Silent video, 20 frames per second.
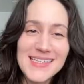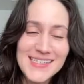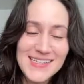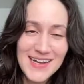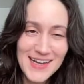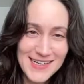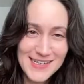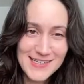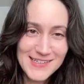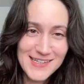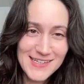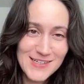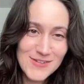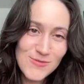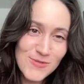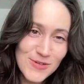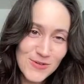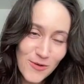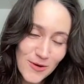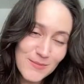the kind that you
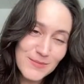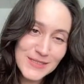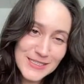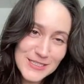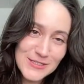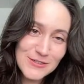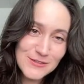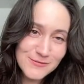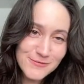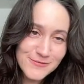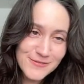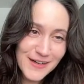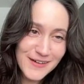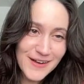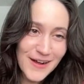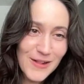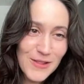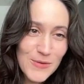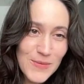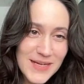would normally do on
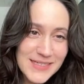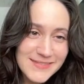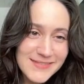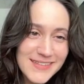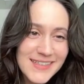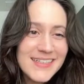Halloween.